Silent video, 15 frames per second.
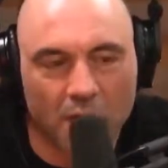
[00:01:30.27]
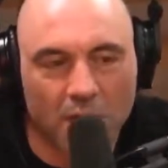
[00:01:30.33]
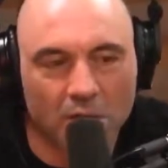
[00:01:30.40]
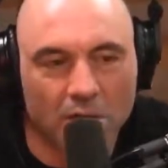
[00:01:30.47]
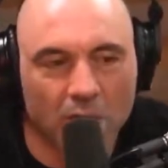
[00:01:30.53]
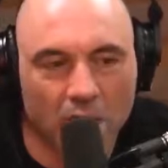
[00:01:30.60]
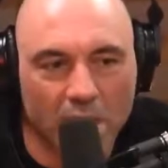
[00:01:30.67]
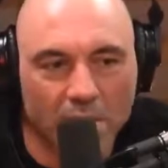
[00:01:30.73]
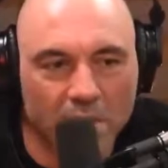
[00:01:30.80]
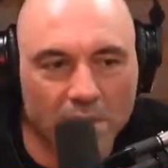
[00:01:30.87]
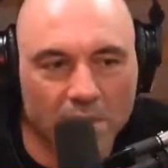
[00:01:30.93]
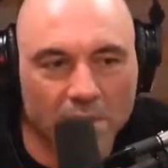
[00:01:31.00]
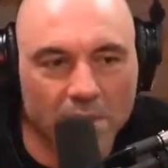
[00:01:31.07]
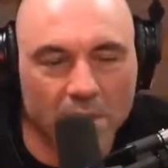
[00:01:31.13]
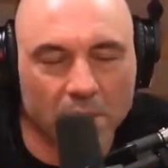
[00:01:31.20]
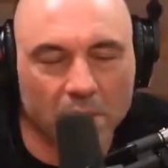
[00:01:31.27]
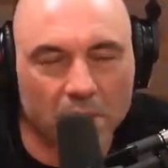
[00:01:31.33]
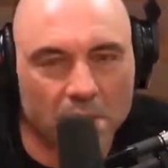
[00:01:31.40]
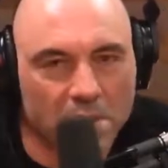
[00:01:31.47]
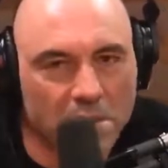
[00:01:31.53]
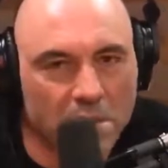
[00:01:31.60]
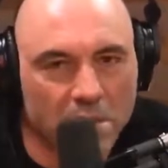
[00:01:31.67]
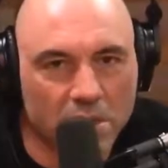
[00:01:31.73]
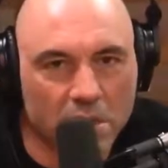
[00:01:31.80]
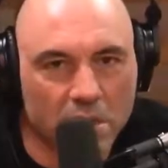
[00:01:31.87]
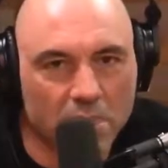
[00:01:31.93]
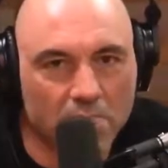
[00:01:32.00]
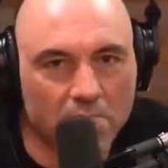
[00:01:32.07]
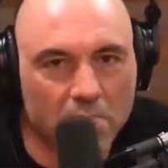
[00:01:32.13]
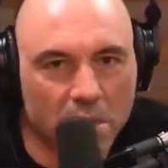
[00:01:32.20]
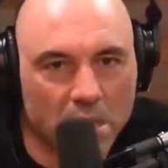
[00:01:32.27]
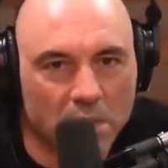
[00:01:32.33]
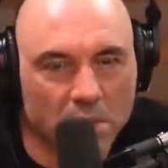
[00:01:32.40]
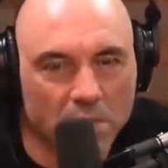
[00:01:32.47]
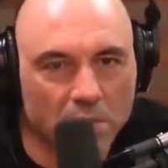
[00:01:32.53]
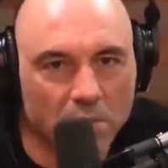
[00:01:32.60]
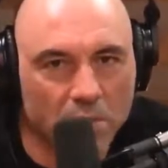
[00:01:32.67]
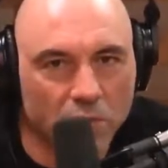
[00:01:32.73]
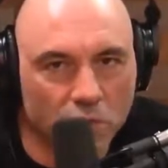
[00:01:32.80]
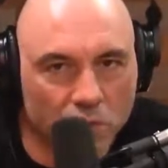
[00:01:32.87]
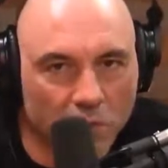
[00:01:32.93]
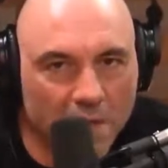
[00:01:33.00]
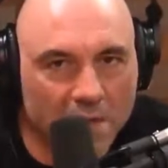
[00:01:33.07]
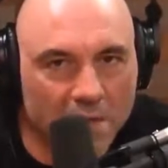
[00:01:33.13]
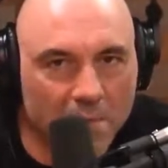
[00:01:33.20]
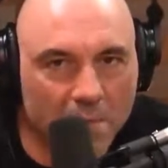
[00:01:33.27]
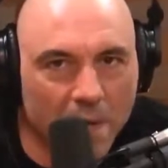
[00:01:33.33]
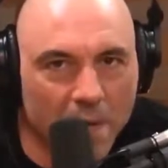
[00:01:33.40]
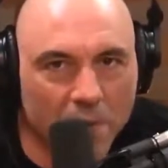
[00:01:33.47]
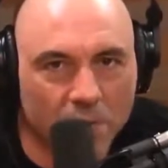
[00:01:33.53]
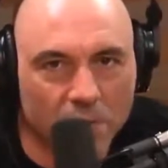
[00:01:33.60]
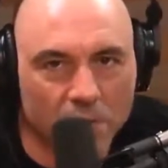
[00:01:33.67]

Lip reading: you're talking about something that was such a minuscule trace amount.